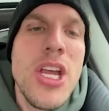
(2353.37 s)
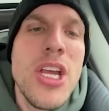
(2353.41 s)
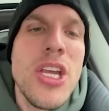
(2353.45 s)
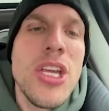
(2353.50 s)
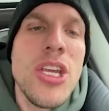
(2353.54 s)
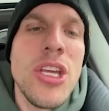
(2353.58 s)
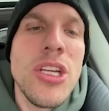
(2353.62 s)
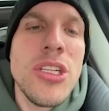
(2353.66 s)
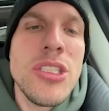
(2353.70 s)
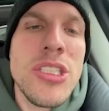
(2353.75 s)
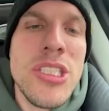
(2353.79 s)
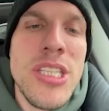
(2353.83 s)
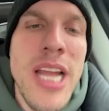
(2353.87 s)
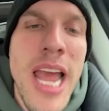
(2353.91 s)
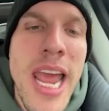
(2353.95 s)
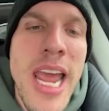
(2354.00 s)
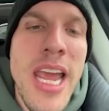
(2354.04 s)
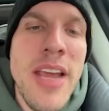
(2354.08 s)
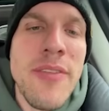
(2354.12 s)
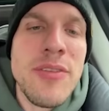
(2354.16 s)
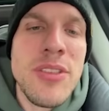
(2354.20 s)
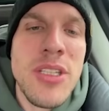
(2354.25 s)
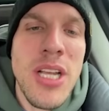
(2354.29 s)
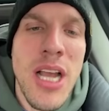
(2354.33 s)
You
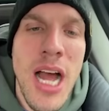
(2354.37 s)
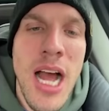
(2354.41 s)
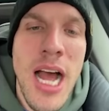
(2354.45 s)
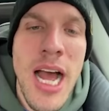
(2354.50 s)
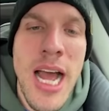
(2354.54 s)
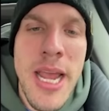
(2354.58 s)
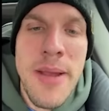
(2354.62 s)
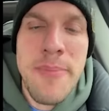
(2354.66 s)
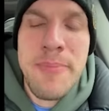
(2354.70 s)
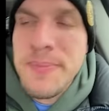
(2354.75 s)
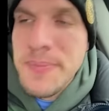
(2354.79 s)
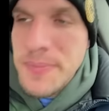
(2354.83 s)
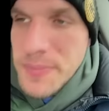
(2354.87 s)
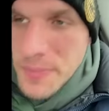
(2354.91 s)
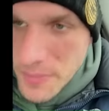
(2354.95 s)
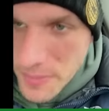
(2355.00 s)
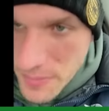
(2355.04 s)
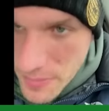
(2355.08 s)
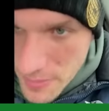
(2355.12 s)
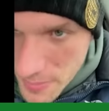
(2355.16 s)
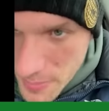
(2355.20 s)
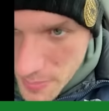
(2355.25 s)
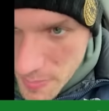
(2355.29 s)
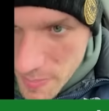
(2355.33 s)
save time,
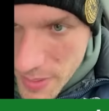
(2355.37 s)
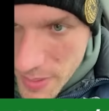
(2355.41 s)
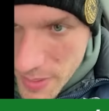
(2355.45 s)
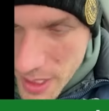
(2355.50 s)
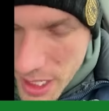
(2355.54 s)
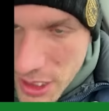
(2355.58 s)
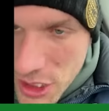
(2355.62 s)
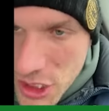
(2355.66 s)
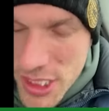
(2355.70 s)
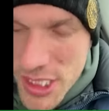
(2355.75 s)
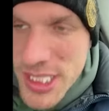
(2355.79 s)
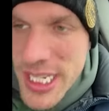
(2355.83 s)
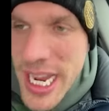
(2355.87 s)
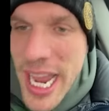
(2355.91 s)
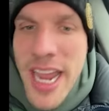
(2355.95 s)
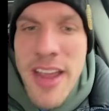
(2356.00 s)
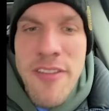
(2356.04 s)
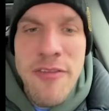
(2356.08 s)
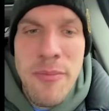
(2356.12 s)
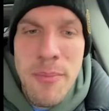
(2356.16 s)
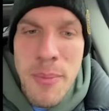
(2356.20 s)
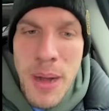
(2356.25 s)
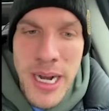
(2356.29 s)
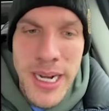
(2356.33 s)
you save
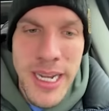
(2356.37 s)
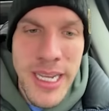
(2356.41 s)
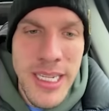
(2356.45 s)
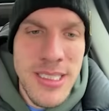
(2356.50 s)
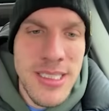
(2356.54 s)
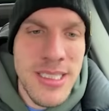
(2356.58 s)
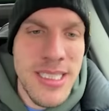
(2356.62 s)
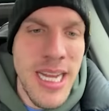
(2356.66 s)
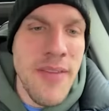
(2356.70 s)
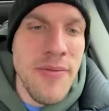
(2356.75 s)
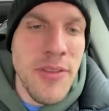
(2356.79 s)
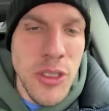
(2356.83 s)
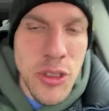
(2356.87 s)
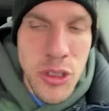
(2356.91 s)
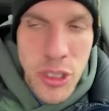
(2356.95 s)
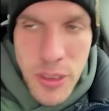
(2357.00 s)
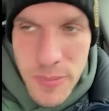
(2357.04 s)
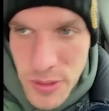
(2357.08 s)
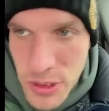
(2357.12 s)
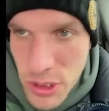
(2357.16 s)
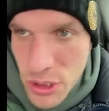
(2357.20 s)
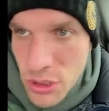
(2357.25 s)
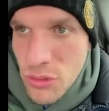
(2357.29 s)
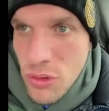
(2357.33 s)
money, save the trip
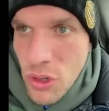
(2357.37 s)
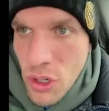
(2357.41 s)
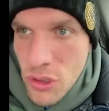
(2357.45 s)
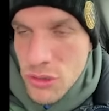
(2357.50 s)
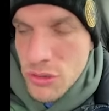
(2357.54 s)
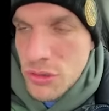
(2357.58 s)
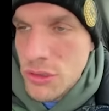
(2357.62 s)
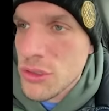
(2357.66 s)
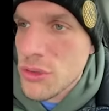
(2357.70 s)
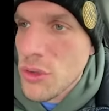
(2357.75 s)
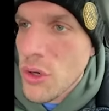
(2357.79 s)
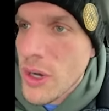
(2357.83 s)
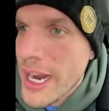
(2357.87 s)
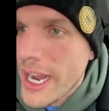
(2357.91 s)
to the grocery store.